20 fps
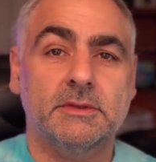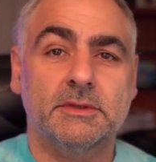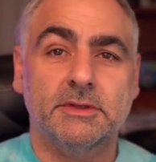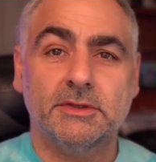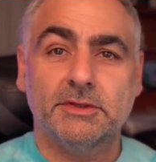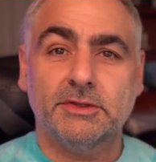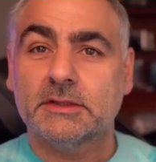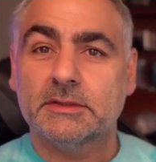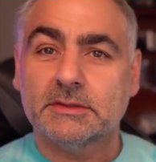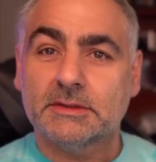
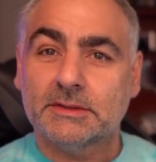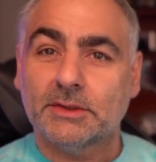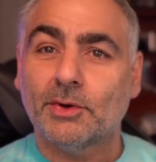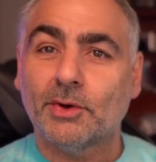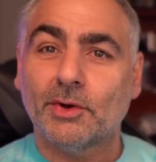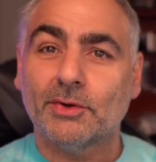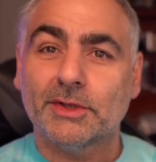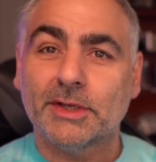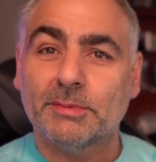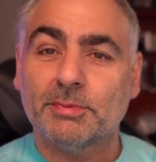you
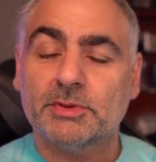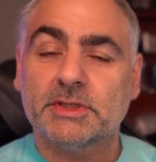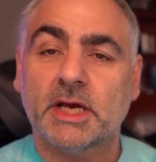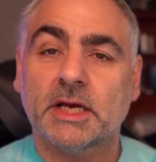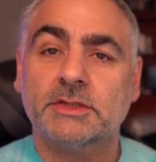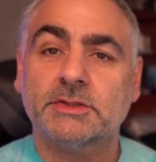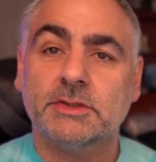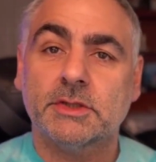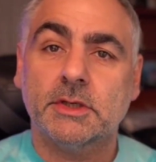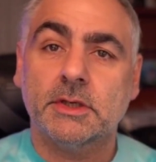don't only
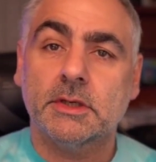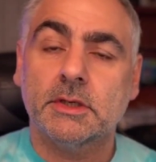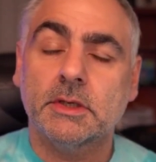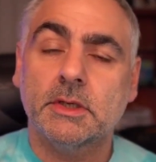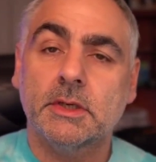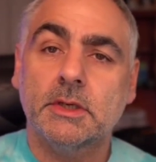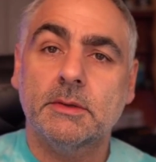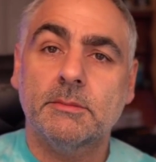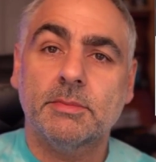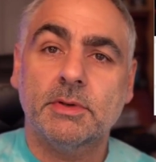protect your
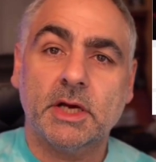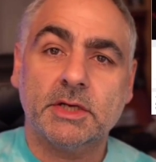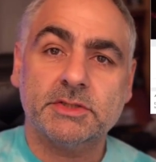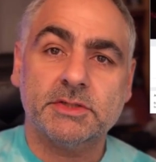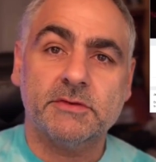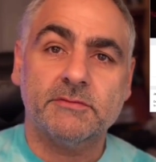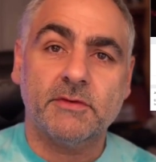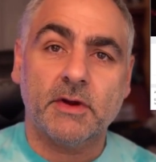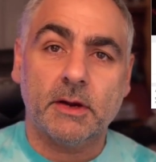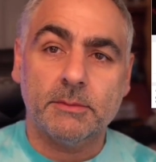
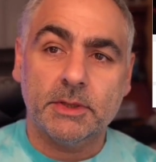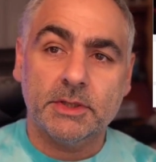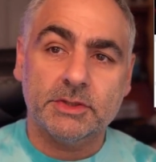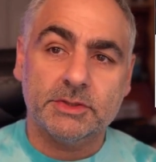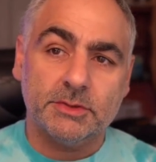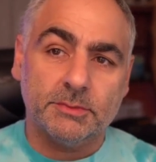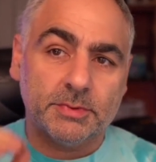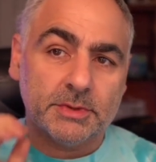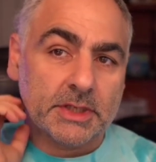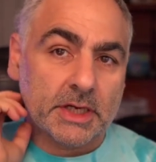production environment, you
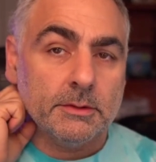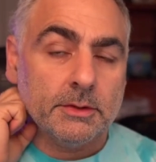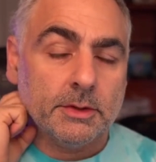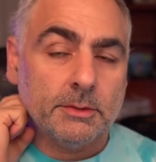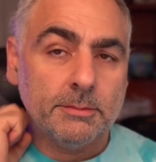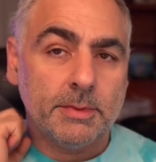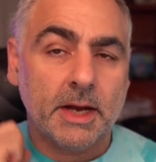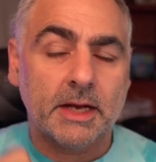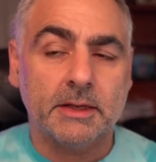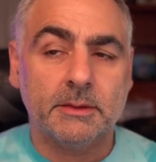should protect your
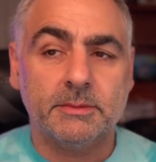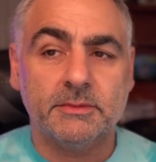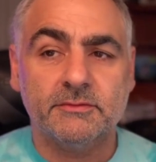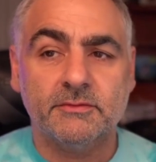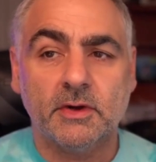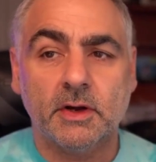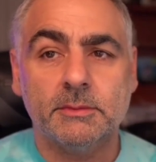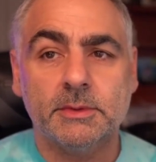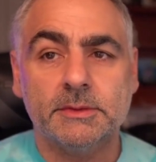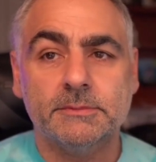backup
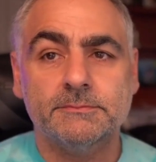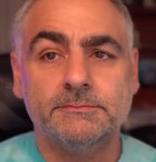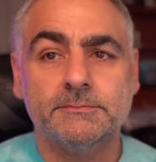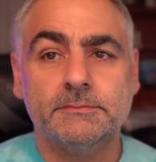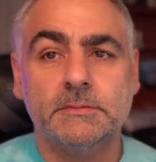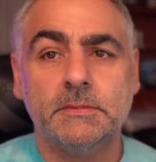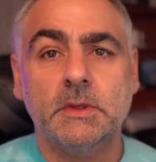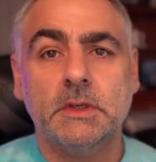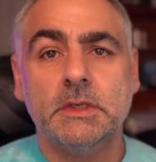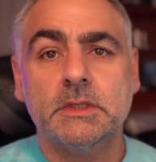environment.
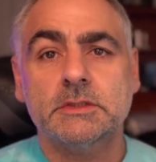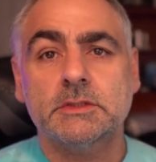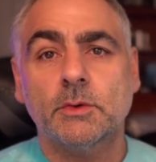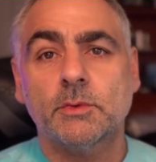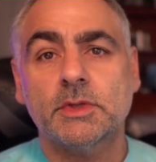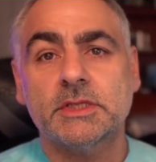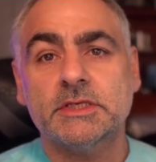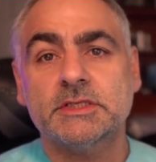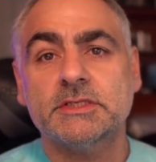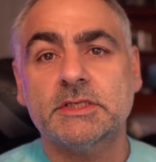So
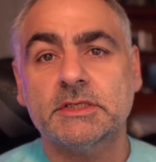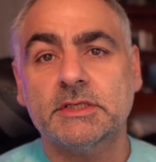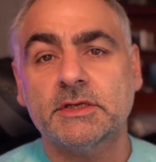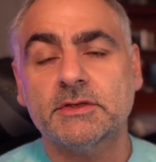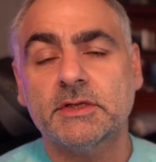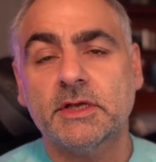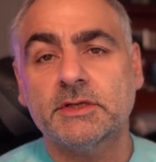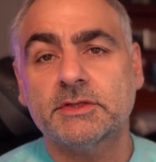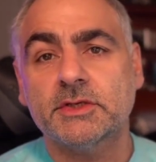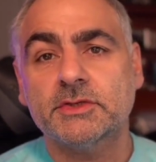with this
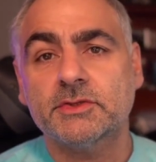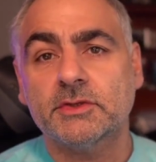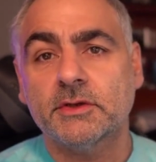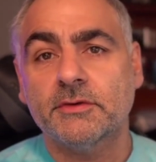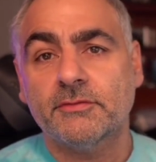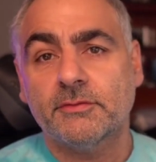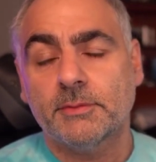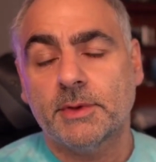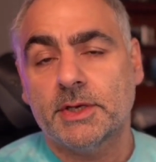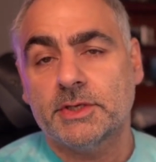additional
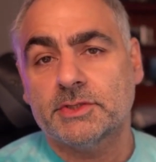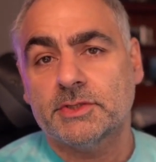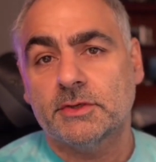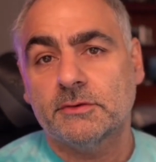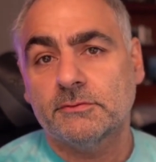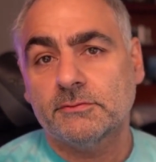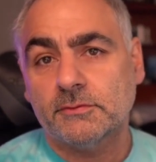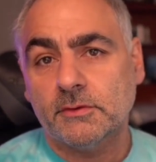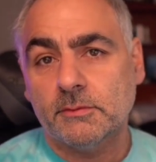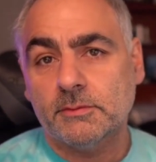
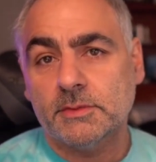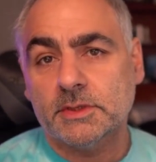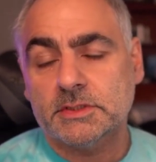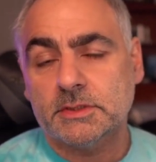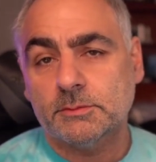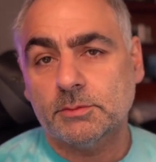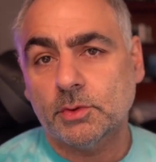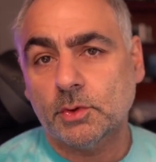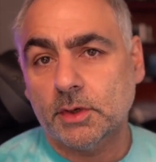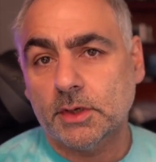information from this
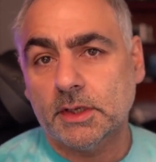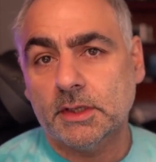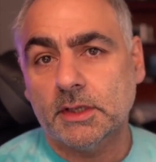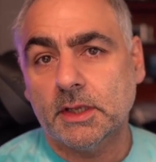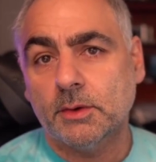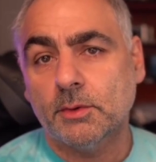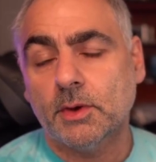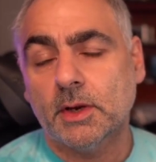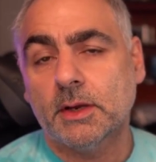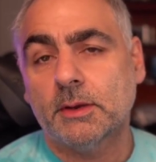employee,
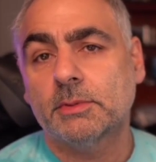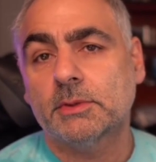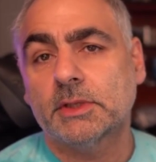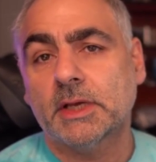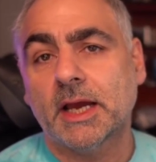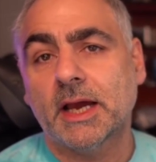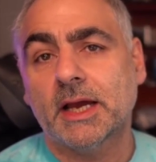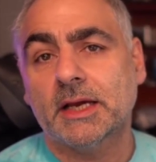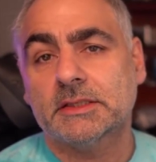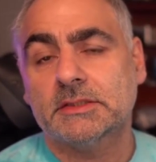they were able
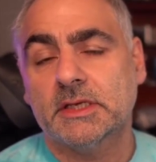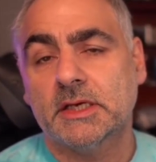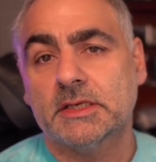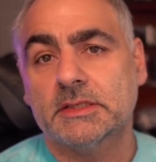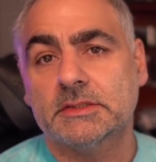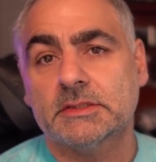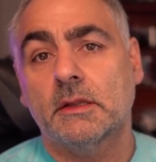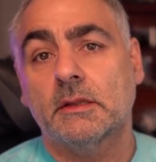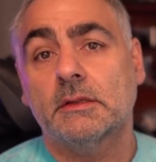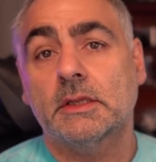to
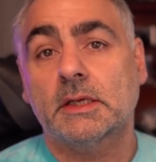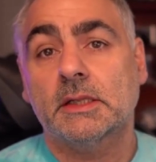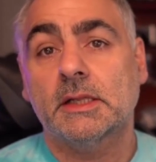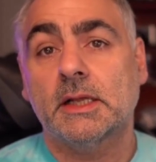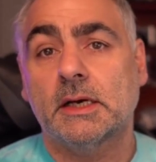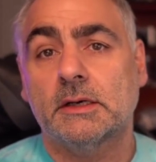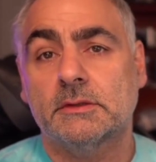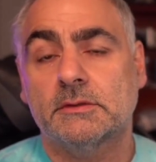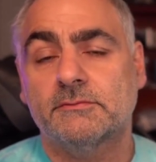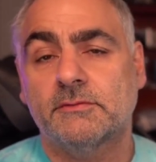access the
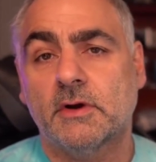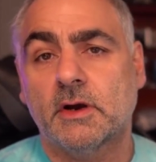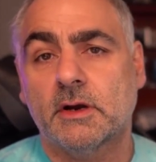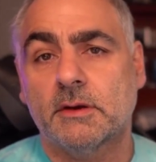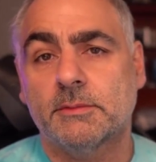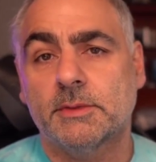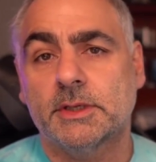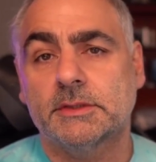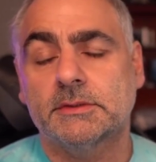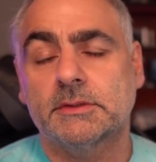cloud
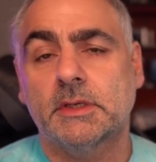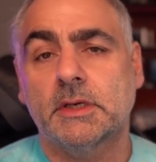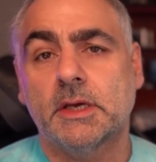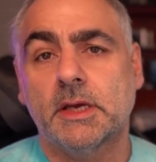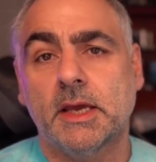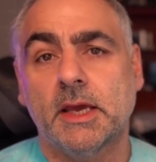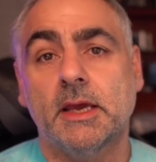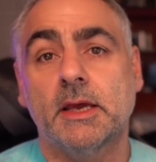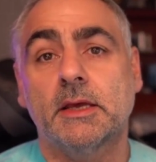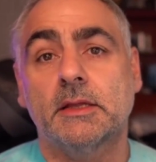environment
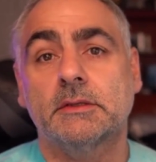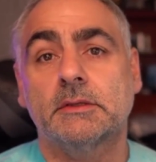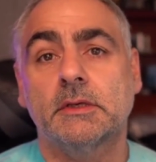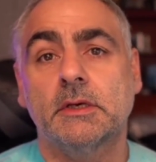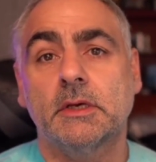and